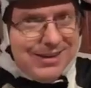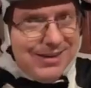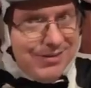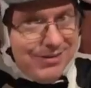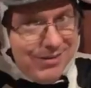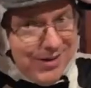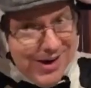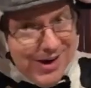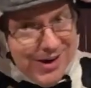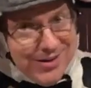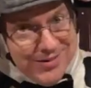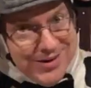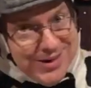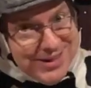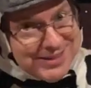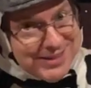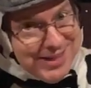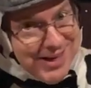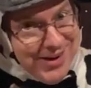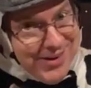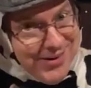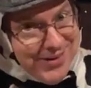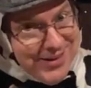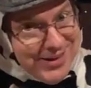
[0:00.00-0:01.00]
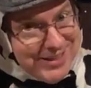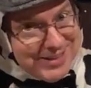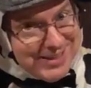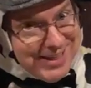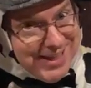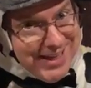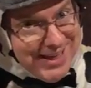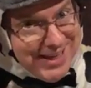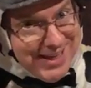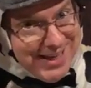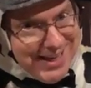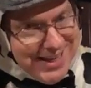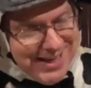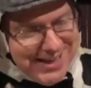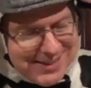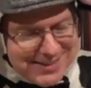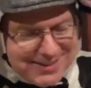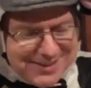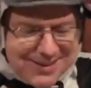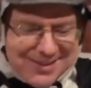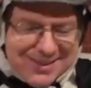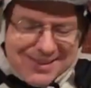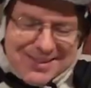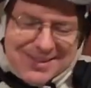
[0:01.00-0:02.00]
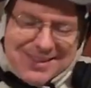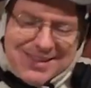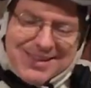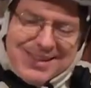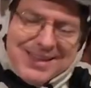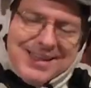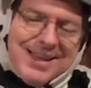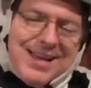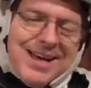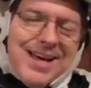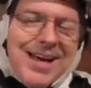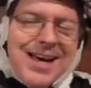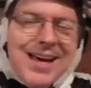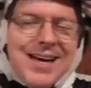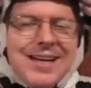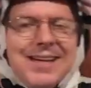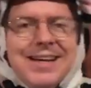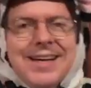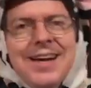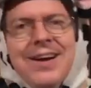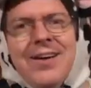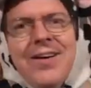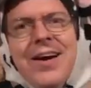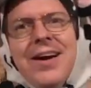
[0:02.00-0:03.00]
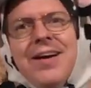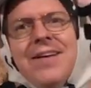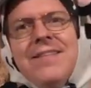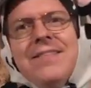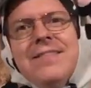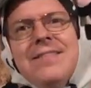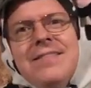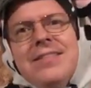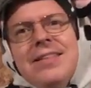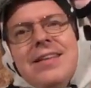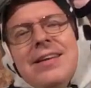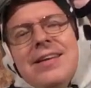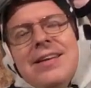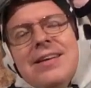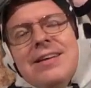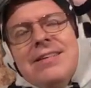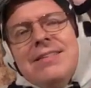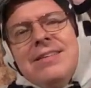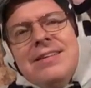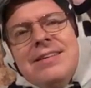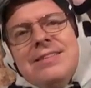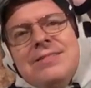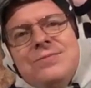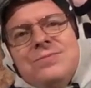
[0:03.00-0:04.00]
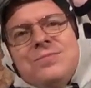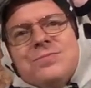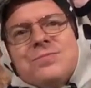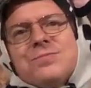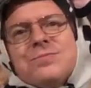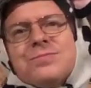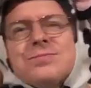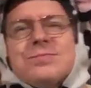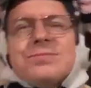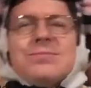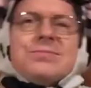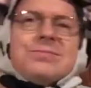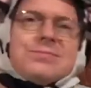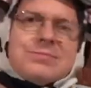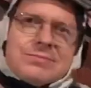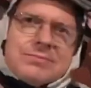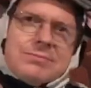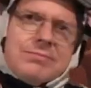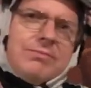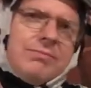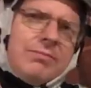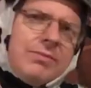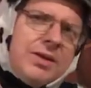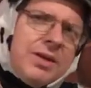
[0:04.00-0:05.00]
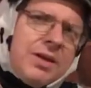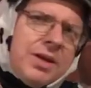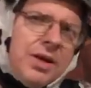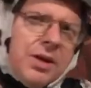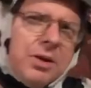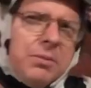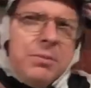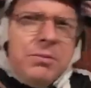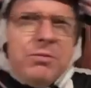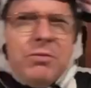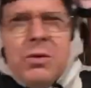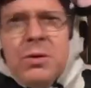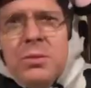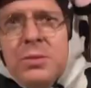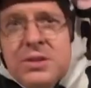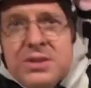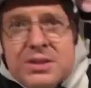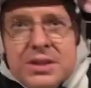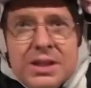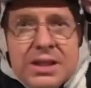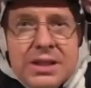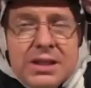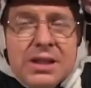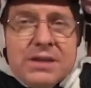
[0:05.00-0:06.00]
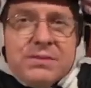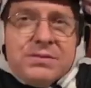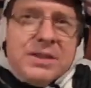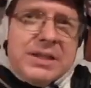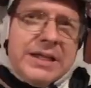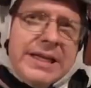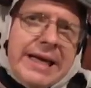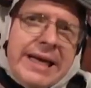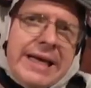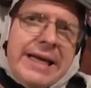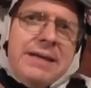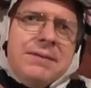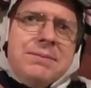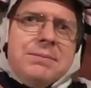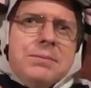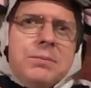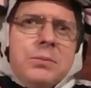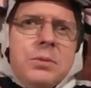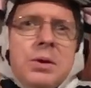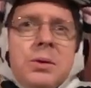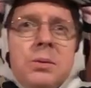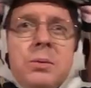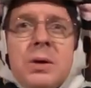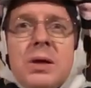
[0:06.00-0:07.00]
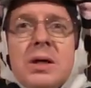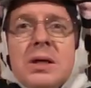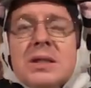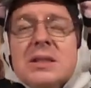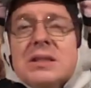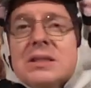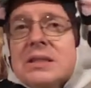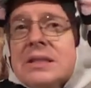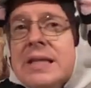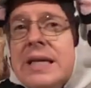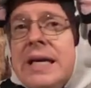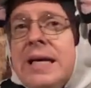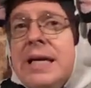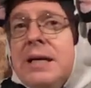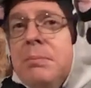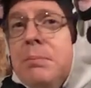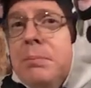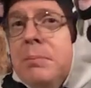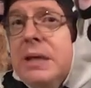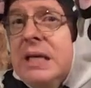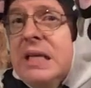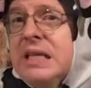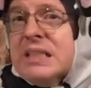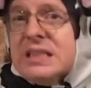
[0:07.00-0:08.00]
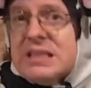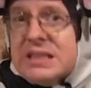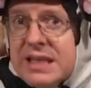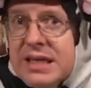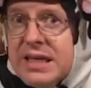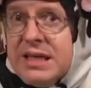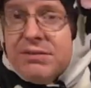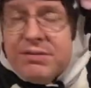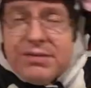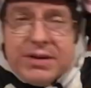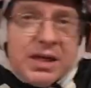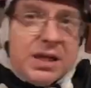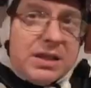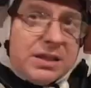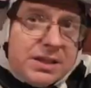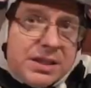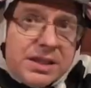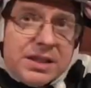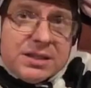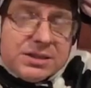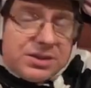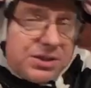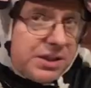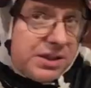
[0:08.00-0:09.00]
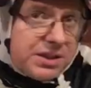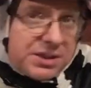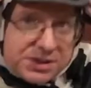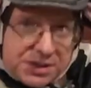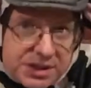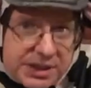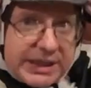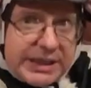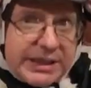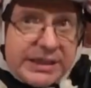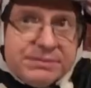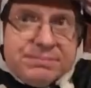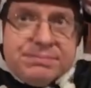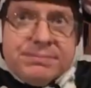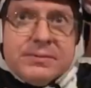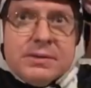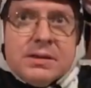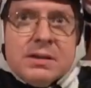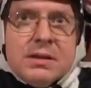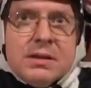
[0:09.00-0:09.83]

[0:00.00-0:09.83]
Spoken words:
farmer's always thinking. Anyway, well, before we sign off today, we want to say be safe out there trick-or-treating.